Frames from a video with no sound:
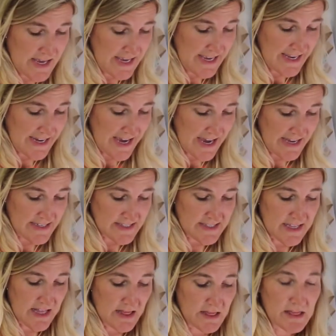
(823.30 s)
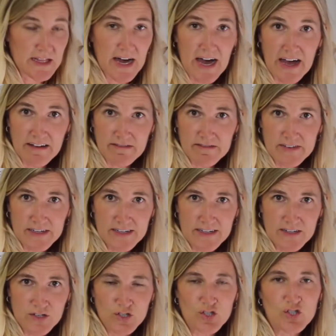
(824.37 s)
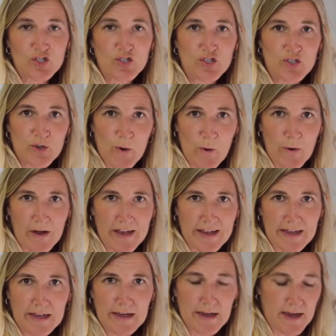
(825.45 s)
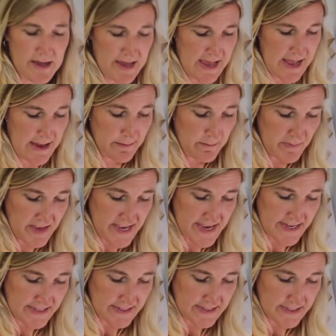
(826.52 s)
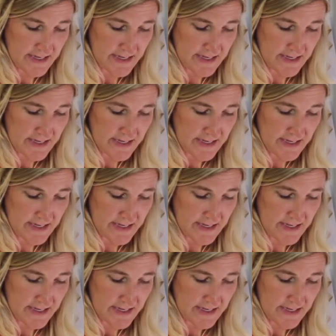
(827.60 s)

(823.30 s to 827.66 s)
in us love, joy, and peace.